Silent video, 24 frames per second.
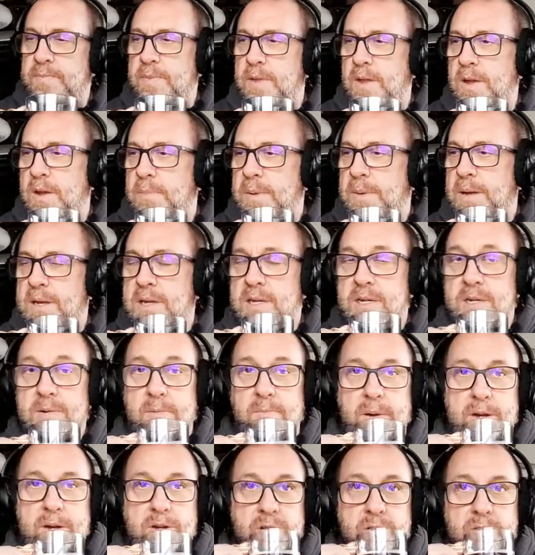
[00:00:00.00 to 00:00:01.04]
bit just to
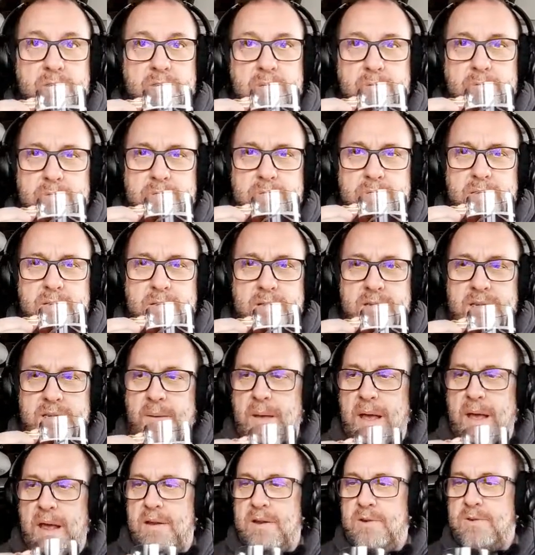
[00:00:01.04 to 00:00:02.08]
make sure it was,
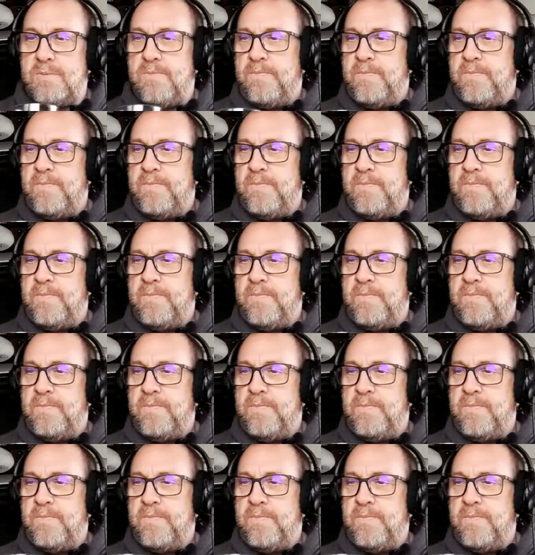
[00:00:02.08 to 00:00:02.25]
because